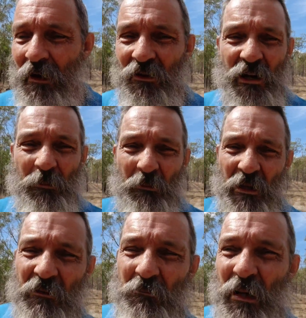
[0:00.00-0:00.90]
And a lot of people
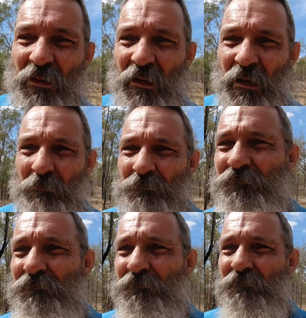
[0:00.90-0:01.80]
don't even back that up.
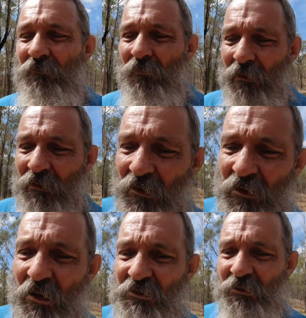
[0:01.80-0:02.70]
Yeah,
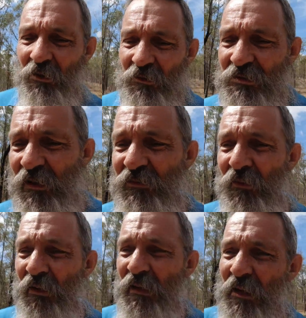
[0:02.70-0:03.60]
I know a lot of this stuff's
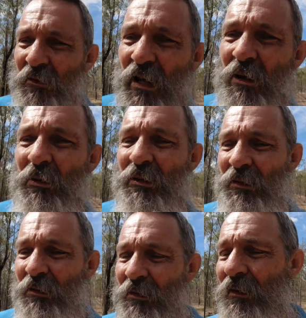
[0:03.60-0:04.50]
on the cloud now, but
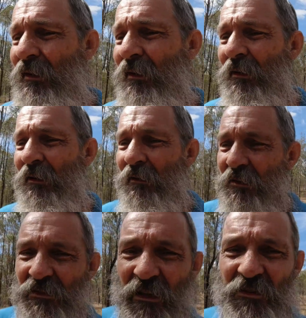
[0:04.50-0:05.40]

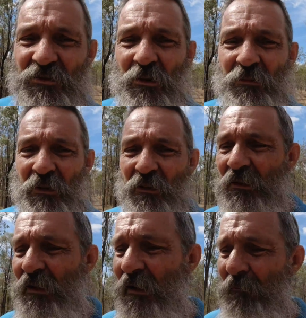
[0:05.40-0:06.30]
that's another story for
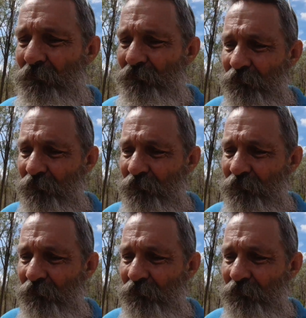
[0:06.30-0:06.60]
another day.